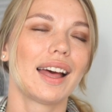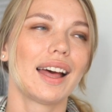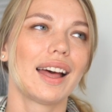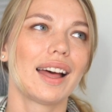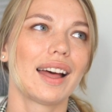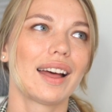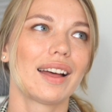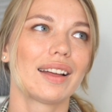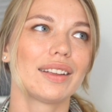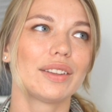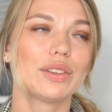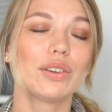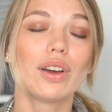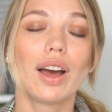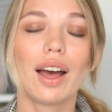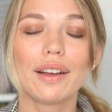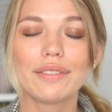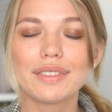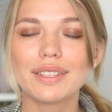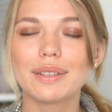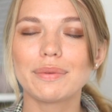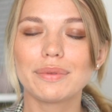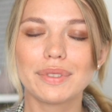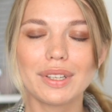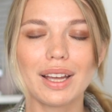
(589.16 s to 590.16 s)
You
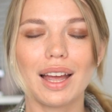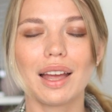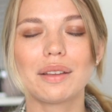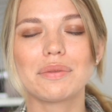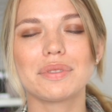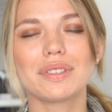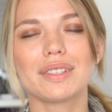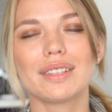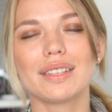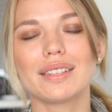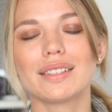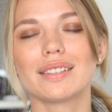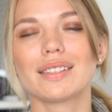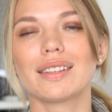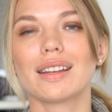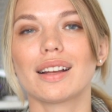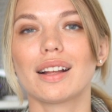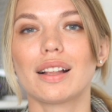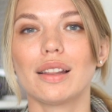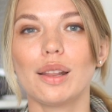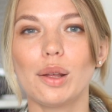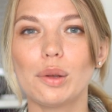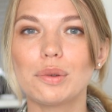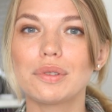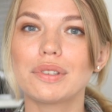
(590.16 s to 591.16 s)
have sometimes these
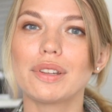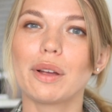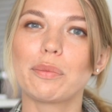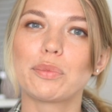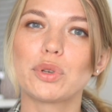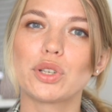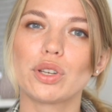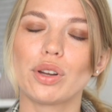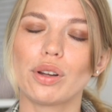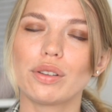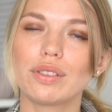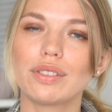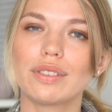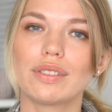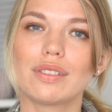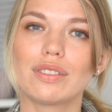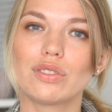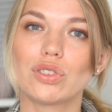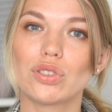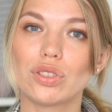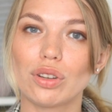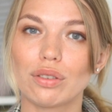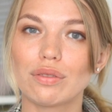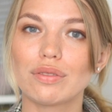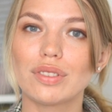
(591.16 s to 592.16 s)
close-up shots
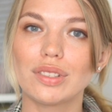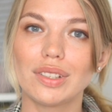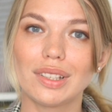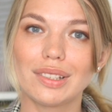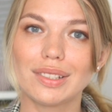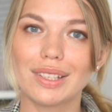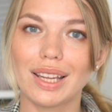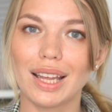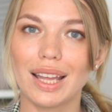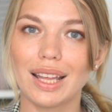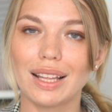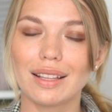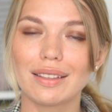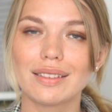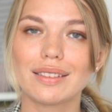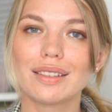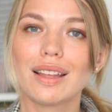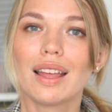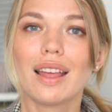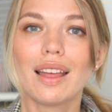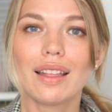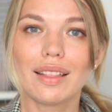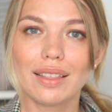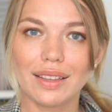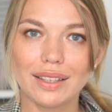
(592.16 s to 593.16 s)
that shows details.
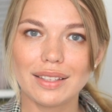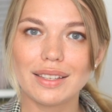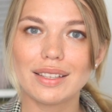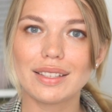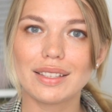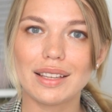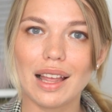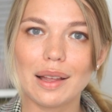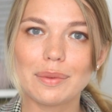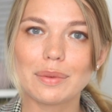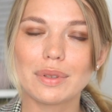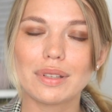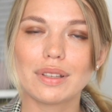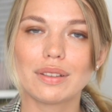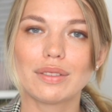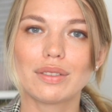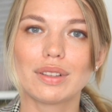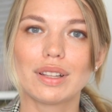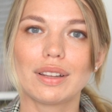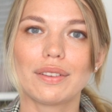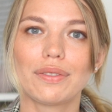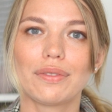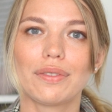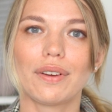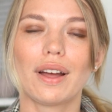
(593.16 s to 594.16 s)
This is
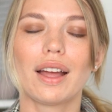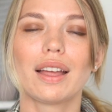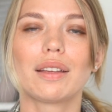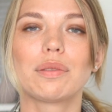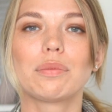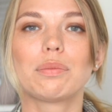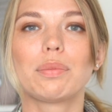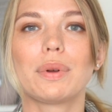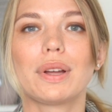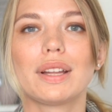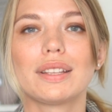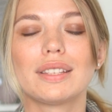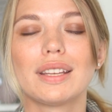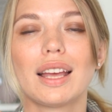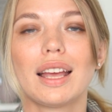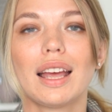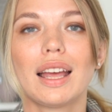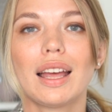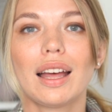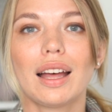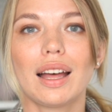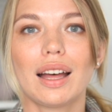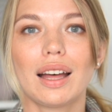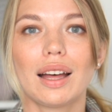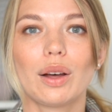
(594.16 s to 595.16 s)
absolutely fine, but
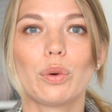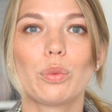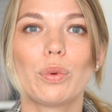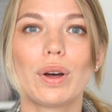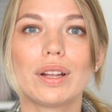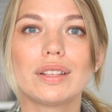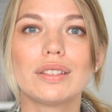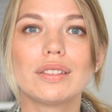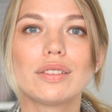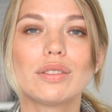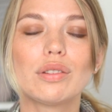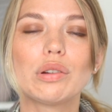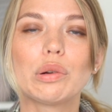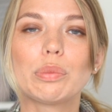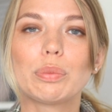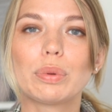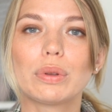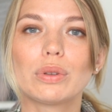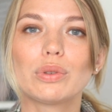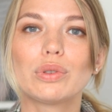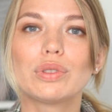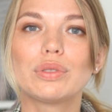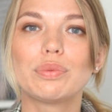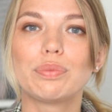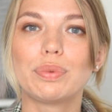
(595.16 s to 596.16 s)
once you
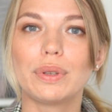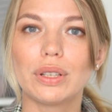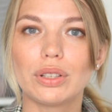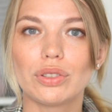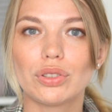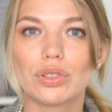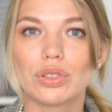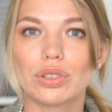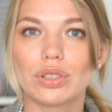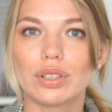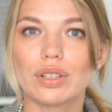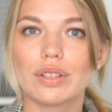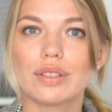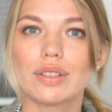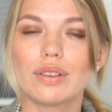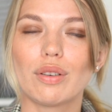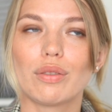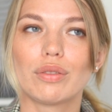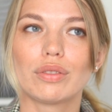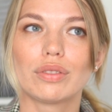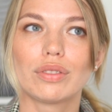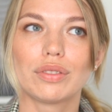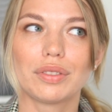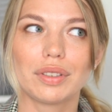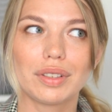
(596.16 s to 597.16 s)
upload pictures
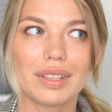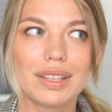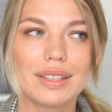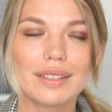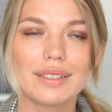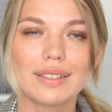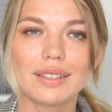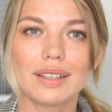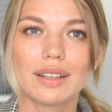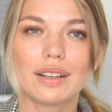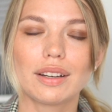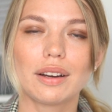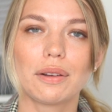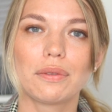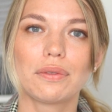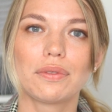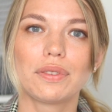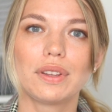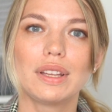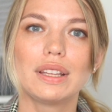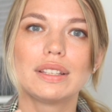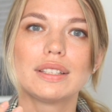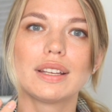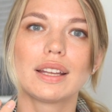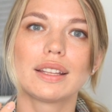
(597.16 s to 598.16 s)
on the Instagram
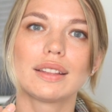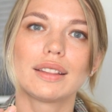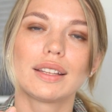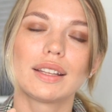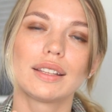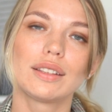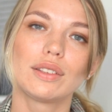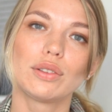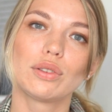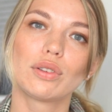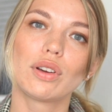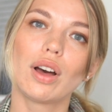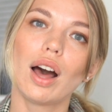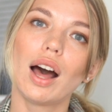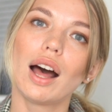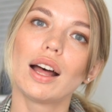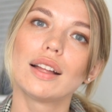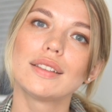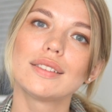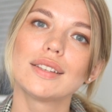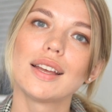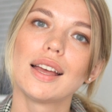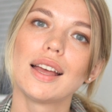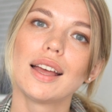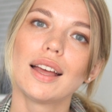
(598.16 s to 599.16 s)
feed and then you
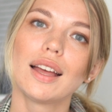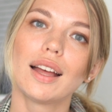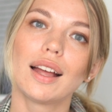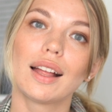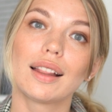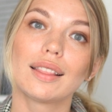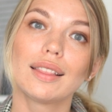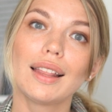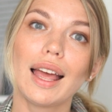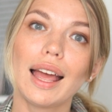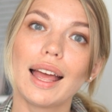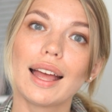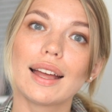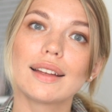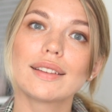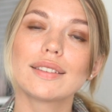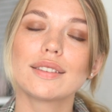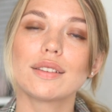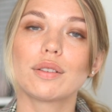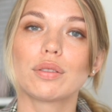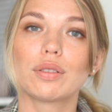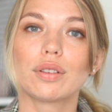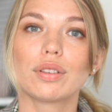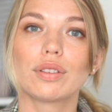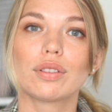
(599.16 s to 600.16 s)
cut legs
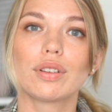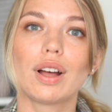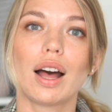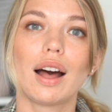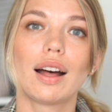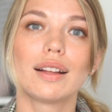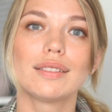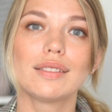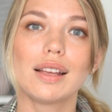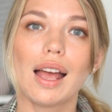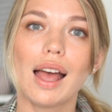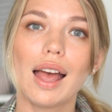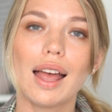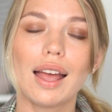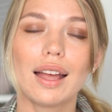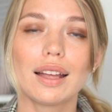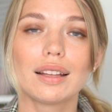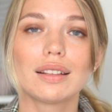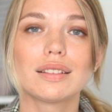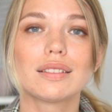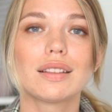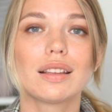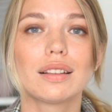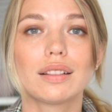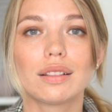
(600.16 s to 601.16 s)
or you cut
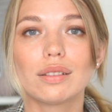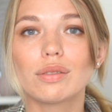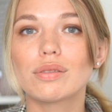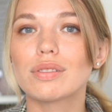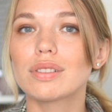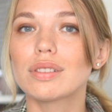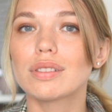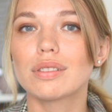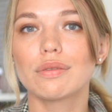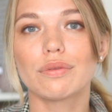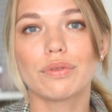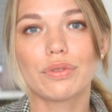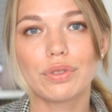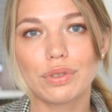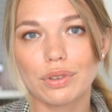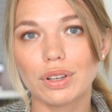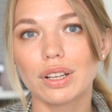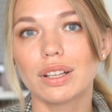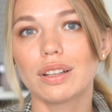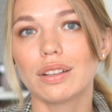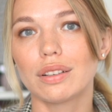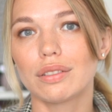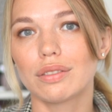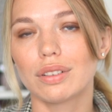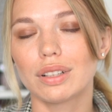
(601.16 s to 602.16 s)
hands, it looks
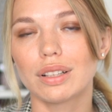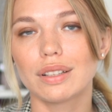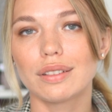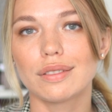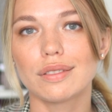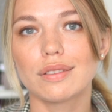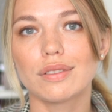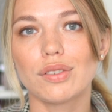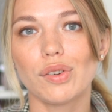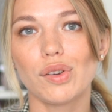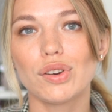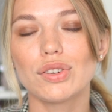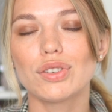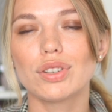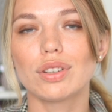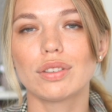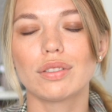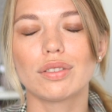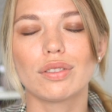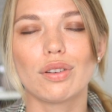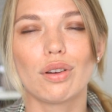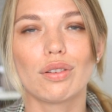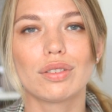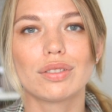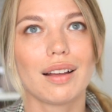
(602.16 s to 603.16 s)
really, really strange
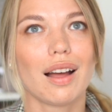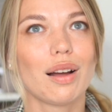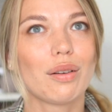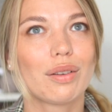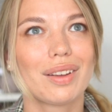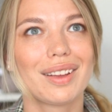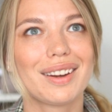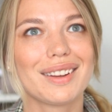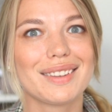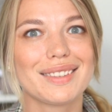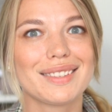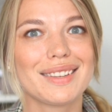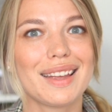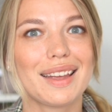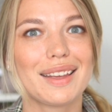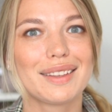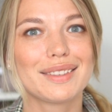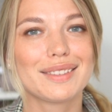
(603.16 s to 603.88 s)
and not, how can I say,